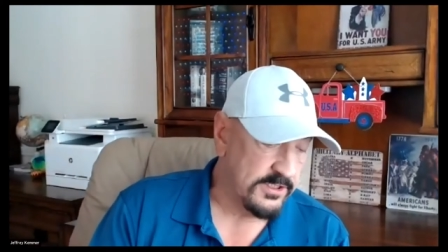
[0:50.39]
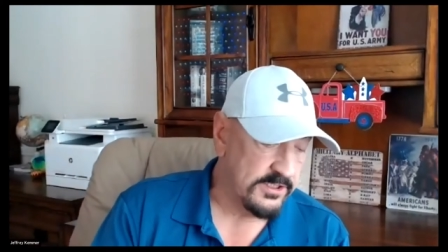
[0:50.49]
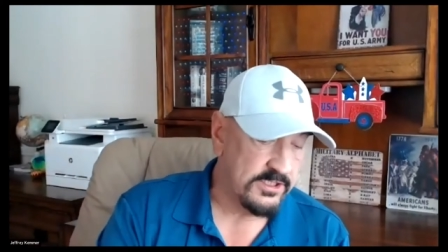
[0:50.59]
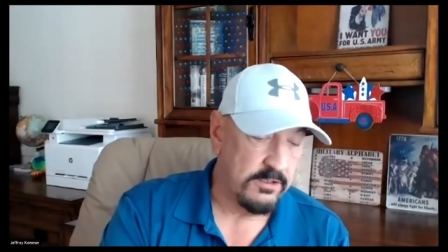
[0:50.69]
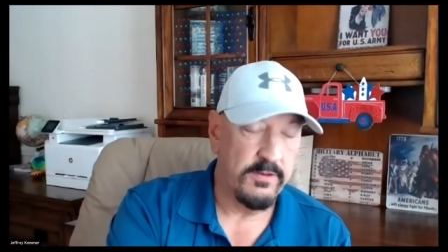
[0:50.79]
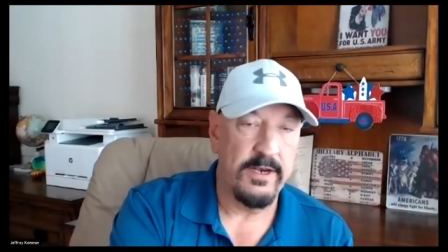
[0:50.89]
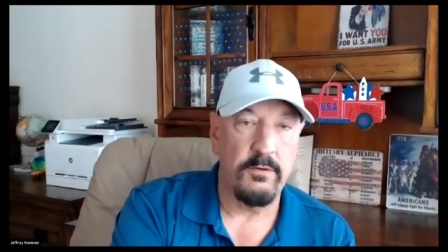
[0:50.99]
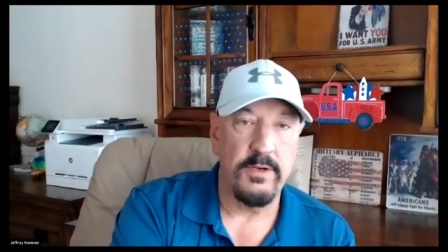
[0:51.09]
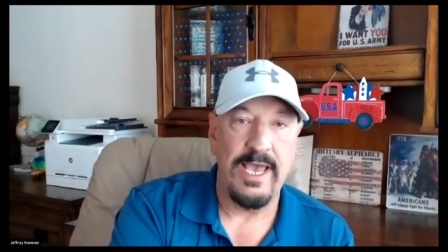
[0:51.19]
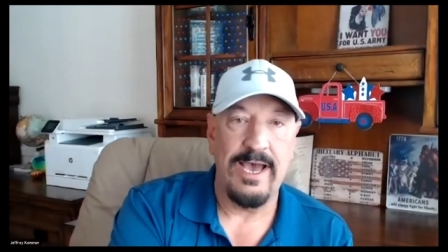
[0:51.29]
And so they
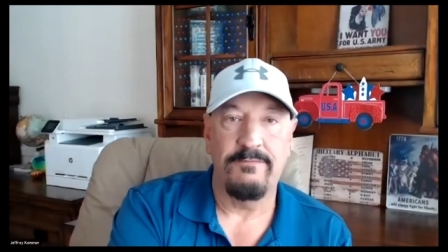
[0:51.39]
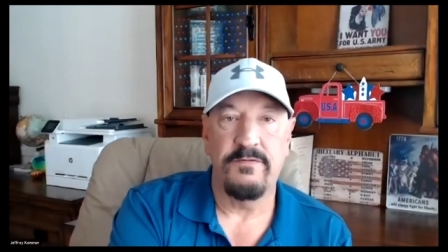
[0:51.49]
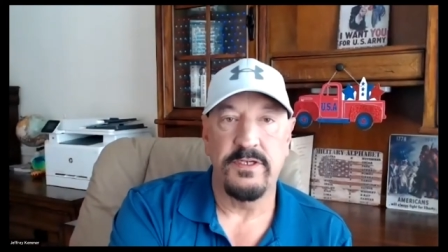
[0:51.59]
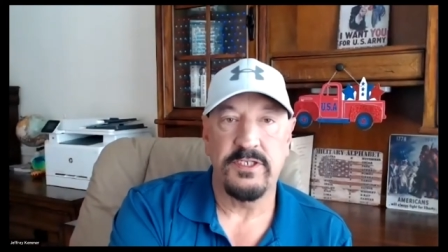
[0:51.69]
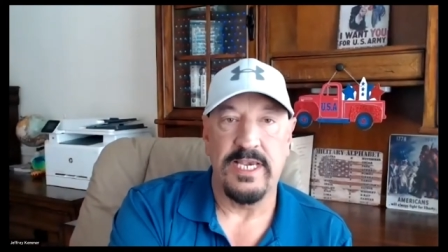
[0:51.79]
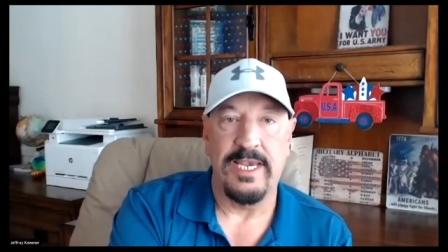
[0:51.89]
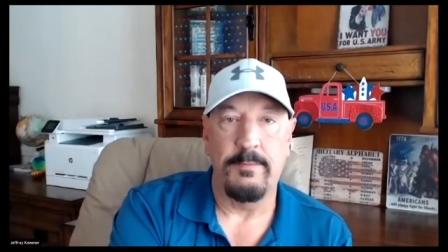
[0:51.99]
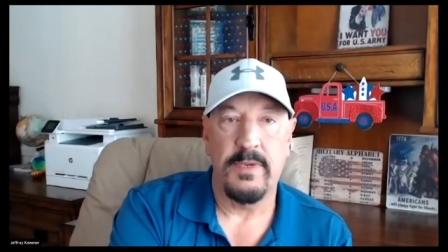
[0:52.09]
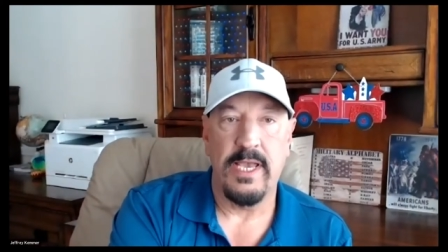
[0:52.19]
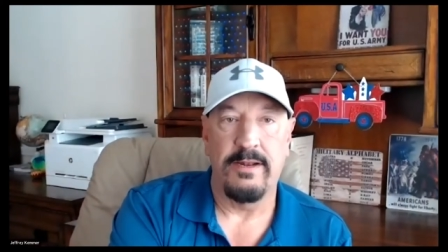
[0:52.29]
don't have the
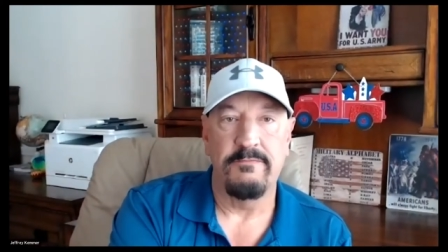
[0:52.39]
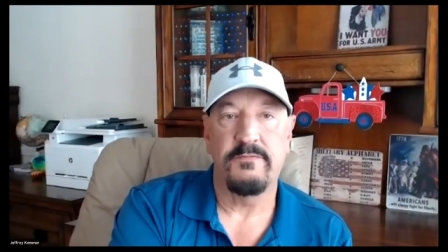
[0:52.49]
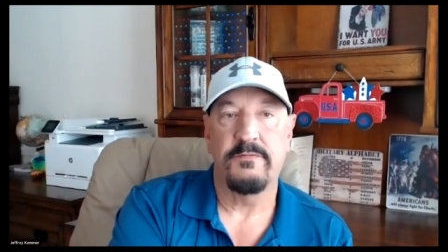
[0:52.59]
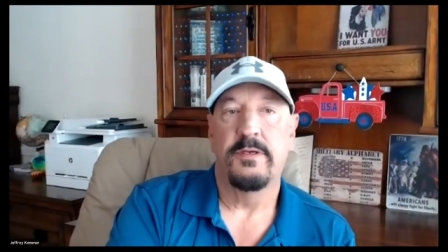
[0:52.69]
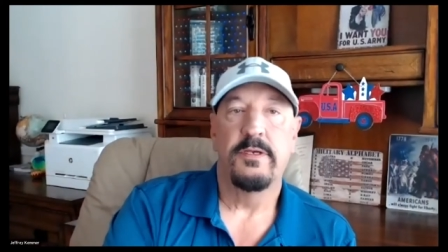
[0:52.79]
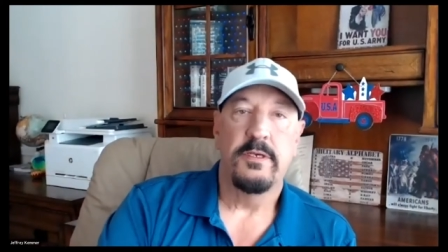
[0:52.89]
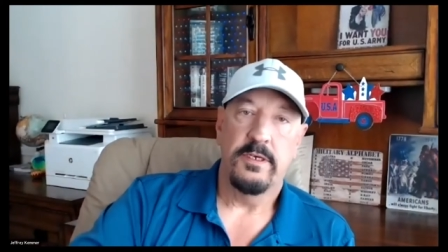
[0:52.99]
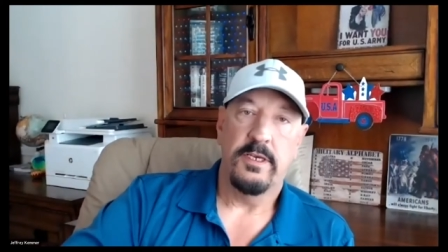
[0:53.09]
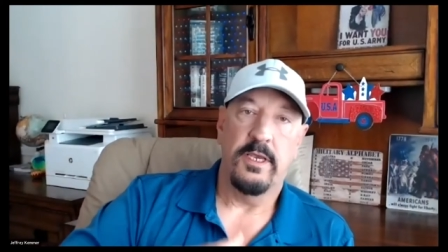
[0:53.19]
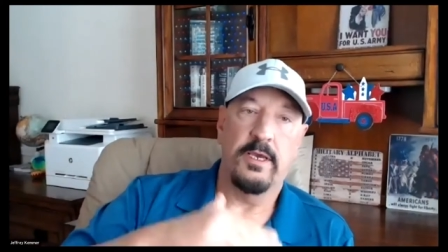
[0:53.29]
same kind of
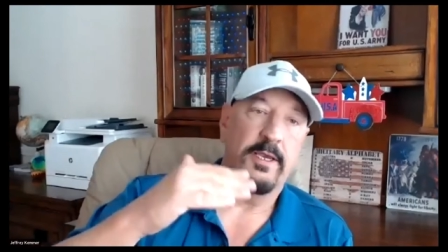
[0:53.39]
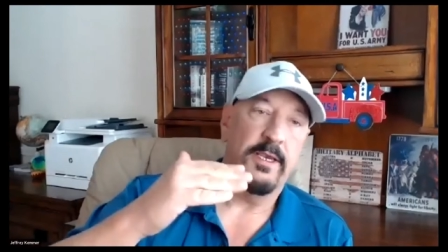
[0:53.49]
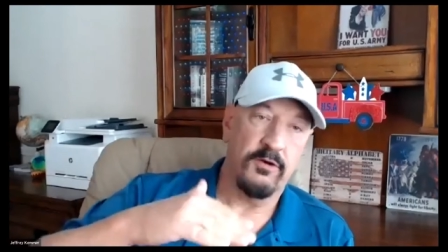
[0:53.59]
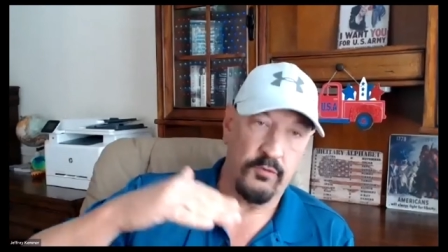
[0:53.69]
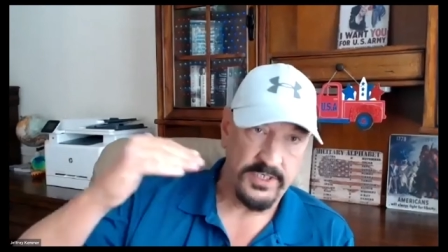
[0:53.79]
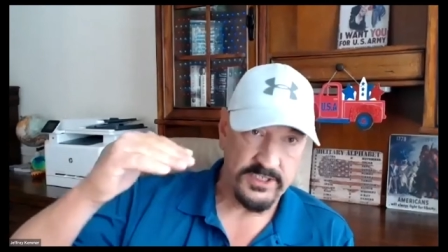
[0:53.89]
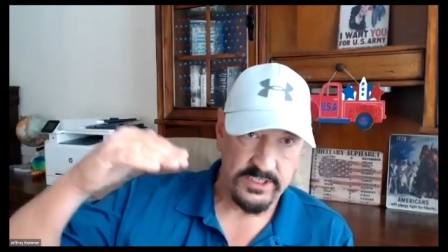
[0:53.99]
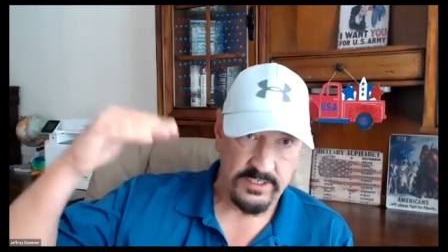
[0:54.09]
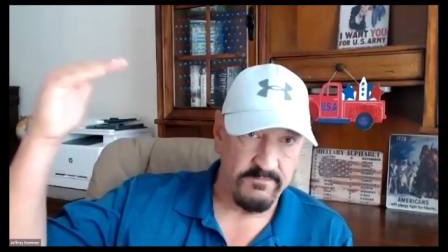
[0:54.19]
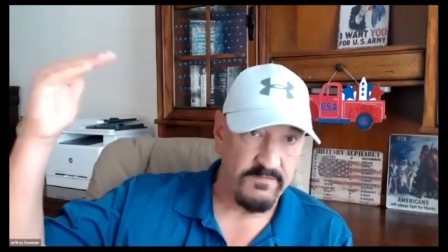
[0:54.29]

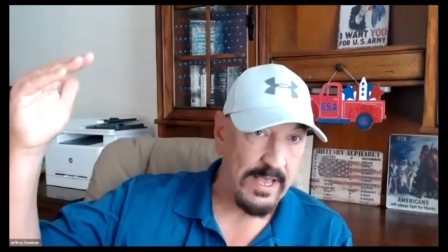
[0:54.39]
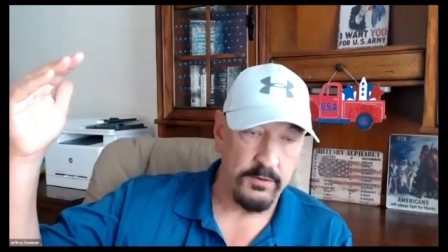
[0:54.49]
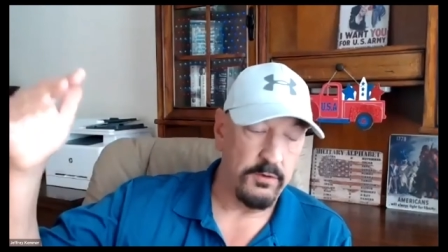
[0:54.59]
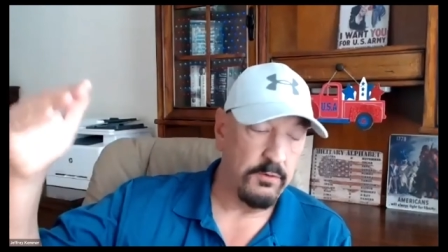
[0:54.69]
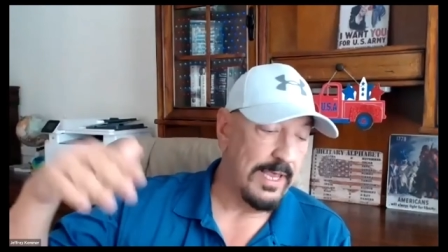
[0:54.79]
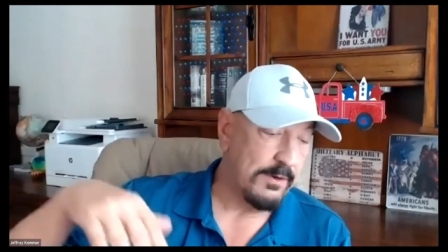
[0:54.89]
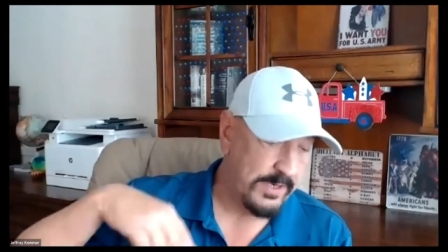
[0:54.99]
increasing value like